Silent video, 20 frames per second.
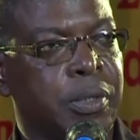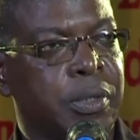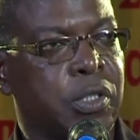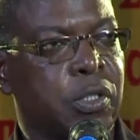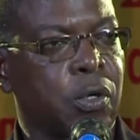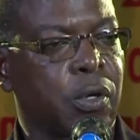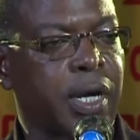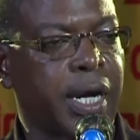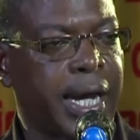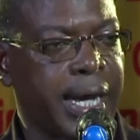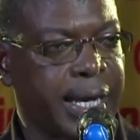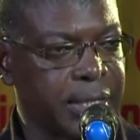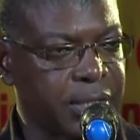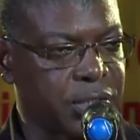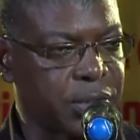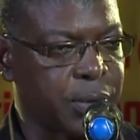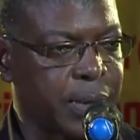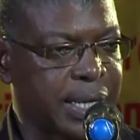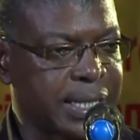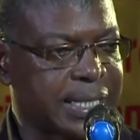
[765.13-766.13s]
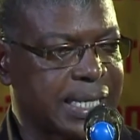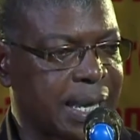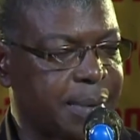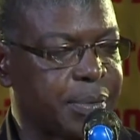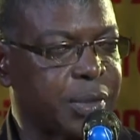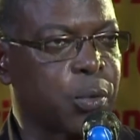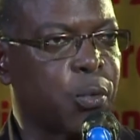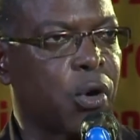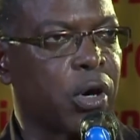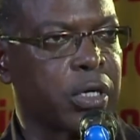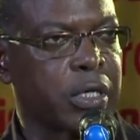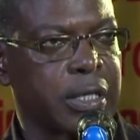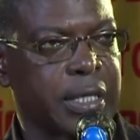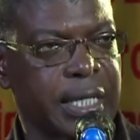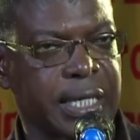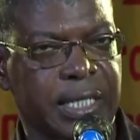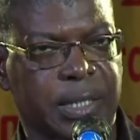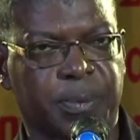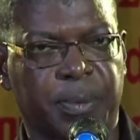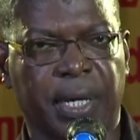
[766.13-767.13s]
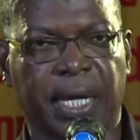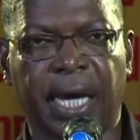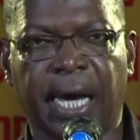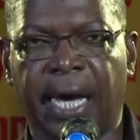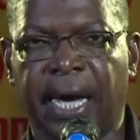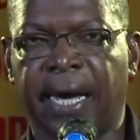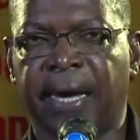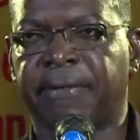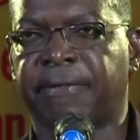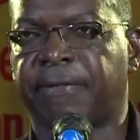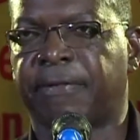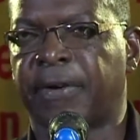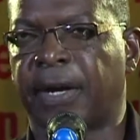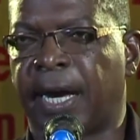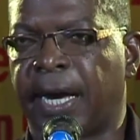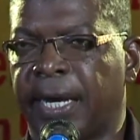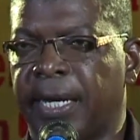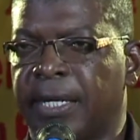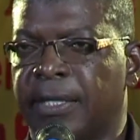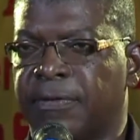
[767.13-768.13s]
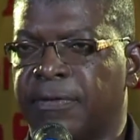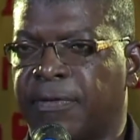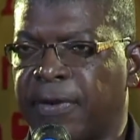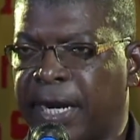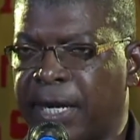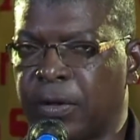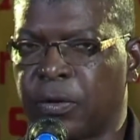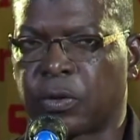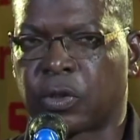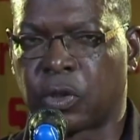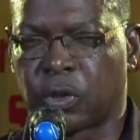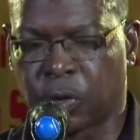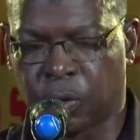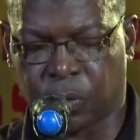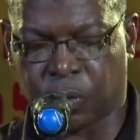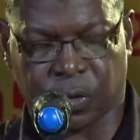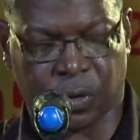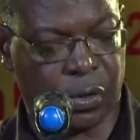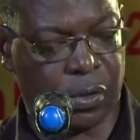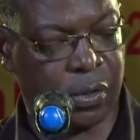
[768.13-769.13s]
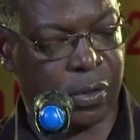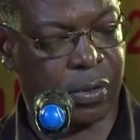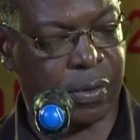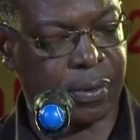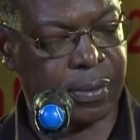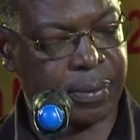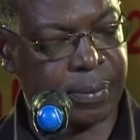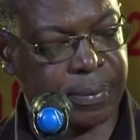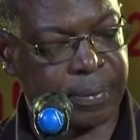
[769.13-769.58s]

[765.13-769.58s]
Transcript: so kind to accept the award on his behalf, I invite you to do so.